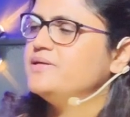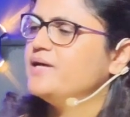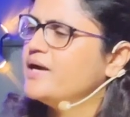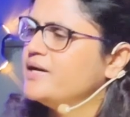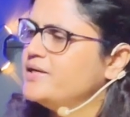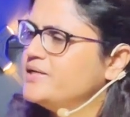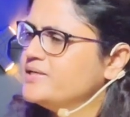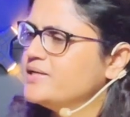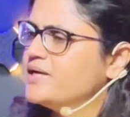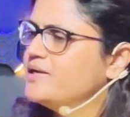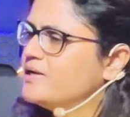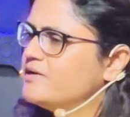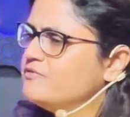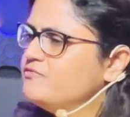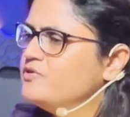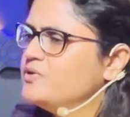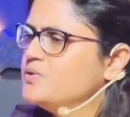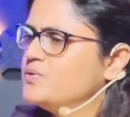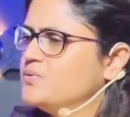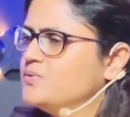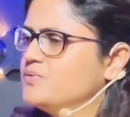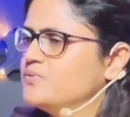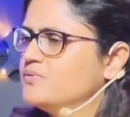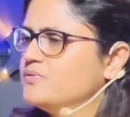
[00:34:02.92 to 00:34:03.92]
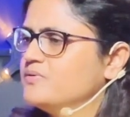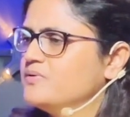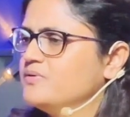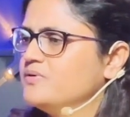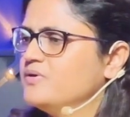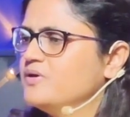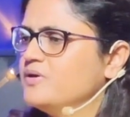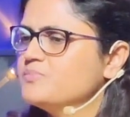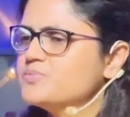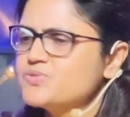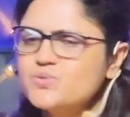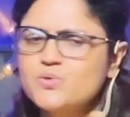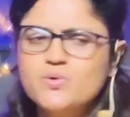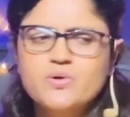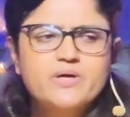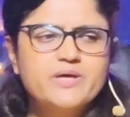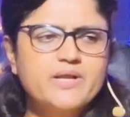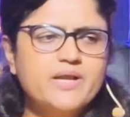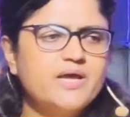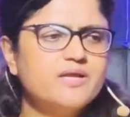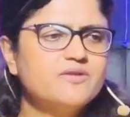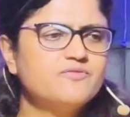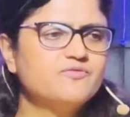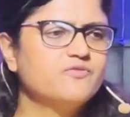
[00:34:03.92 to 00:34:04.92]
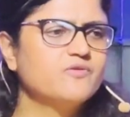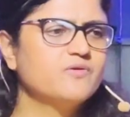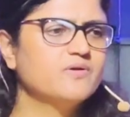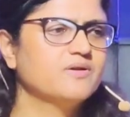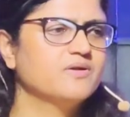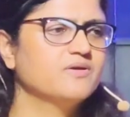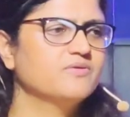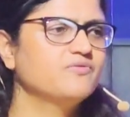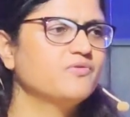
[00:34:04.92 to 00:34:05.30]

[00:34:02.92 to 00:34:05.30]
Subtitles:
Daddy, I love you. I'm so grateful